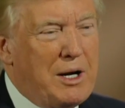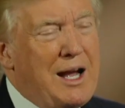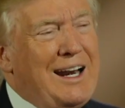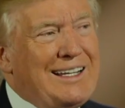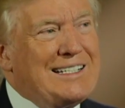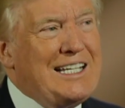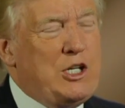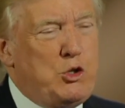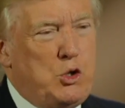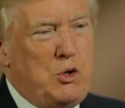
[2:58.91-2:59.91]
But
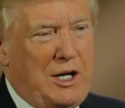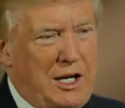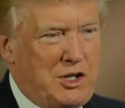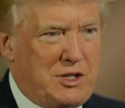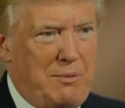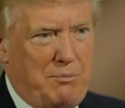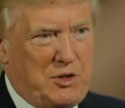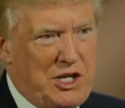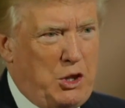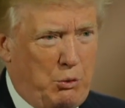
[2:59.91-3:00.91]
honestly, you do need
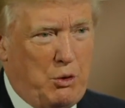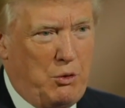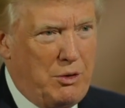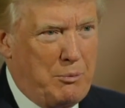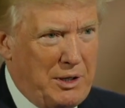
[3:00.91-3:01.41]
some see-through